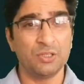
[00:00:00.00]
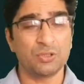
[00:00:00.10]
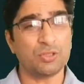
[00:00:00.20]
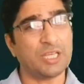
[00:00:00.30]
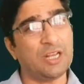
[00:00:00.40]

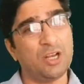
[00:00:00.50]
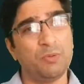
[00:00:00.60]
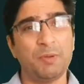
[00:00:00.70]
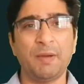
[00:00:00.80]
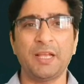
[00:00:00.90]
So sign
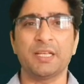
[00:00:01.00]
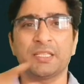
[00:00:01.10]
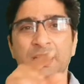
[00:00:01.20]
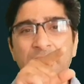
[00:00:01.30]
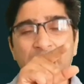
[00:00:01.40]
will be
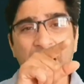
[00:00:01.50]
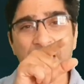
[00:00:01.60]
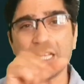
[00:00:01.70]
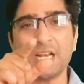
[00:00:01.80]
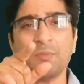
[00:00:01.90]
minus
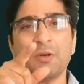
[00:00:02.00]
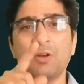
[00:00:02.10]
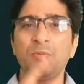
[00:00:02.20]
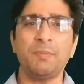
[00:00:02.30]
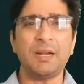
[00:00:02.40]
and the number
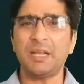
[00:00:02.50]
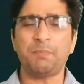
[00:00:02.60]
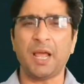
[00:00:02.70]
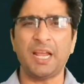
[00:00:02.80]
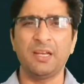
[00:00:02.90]
will be
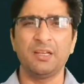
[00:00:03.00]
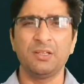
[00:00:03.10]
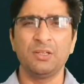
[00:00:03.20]
multiplied.